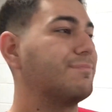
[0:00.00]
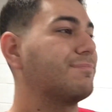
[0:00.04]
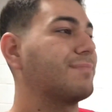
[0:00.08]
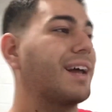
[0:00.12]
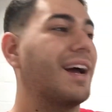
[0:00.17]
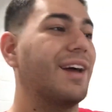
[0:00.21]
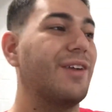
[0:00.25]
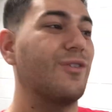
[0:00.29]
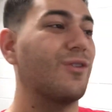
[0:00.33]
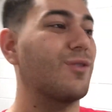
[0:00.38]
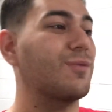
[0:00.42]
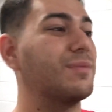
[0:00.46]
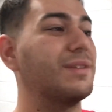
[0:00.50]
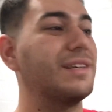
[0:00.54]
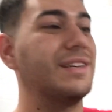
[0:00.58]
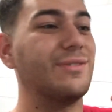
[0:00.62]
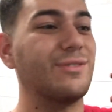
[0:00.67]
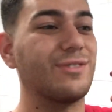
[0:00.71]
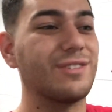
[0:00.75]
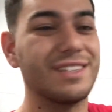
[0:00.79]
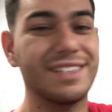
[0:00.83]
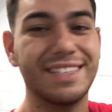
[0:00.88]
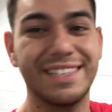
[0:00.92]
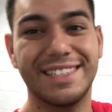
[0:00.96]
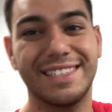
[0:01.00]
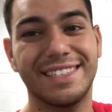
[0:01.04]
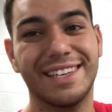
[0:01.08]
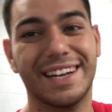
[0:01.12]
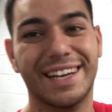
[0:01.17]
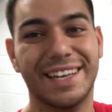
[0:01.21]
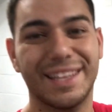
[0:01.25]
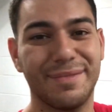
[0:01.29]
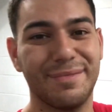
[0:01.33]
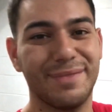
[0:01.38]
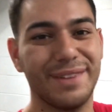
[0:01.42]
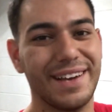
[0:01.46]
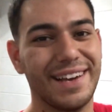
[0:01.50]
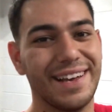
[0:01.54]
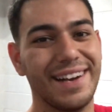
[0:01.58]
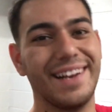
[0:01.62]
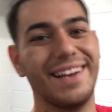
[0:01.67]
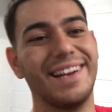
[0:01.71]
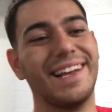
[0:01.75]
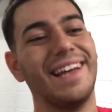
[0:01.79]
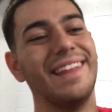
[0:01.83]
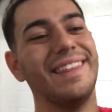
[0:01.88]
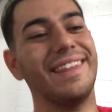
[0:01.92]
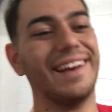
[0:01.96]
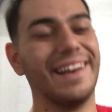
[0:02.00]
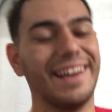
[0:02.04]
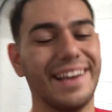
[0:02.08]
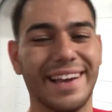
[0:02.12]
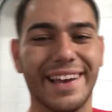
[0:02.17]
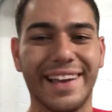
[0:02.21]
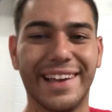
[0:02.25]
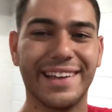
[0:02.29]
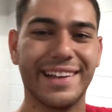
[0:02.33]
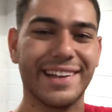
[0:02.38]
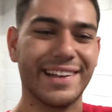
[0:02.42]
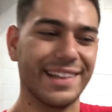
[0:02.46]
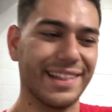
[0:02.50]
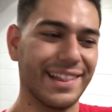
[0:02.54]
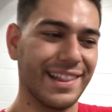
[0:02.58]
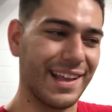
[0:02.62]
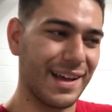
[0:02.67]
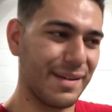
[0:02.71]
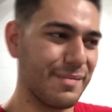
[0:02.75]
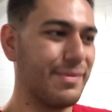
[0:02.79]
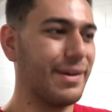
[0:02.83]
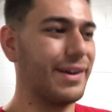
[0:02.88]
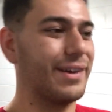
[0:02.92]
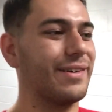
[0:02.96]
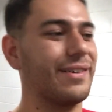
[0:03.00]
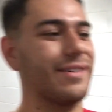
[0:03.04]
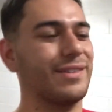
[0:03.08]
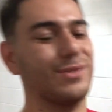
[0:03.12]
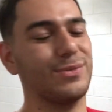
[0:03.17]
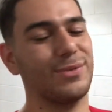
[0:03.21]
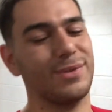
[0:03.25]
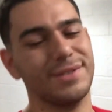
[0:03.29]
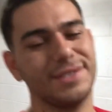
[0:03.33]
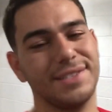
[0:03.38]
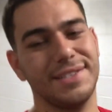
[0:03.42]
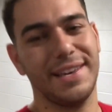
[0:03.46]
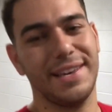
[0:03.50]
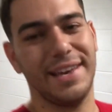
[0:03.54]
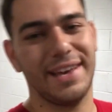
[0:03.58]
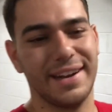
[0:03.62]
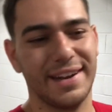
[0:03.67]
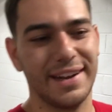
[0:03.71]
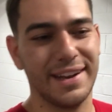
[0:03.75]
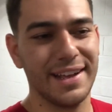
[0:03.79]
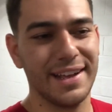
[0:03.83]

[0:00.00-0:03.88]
I normally really suck at the beginning, and then I get a lot better towards the end.